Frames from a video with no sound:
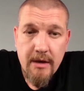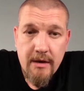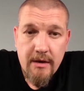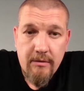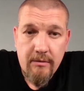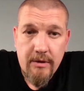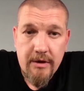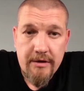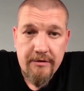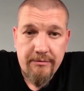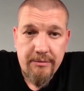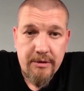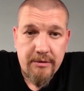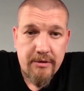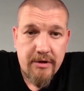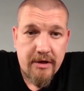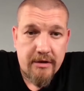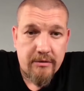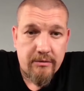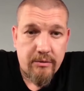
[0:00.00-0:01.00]
We have been
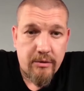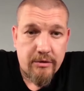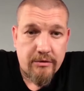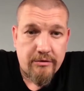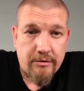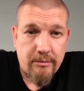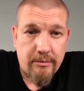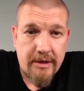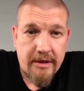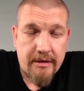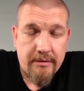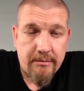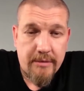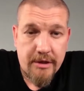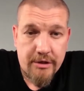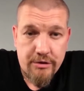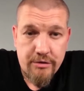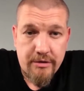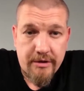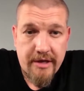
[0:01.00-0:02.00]
hard at work to make
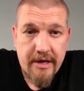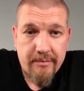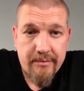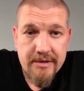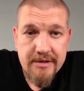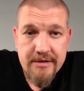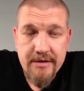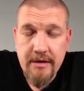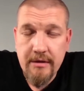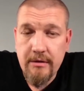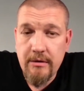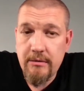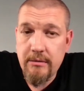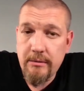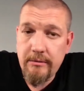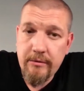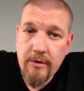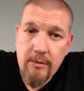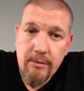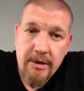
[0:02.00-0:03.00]
sure it happens, and it will
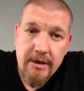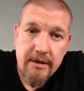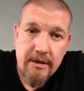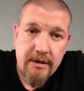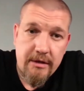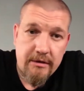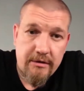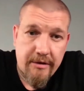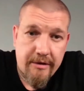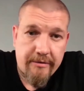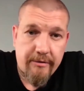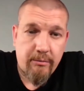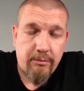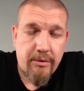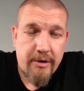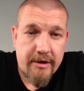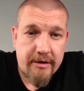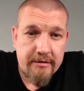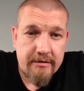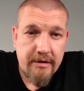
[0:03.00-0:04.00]
form an integral
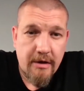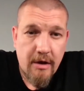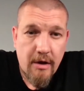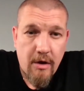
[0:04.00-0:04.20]
part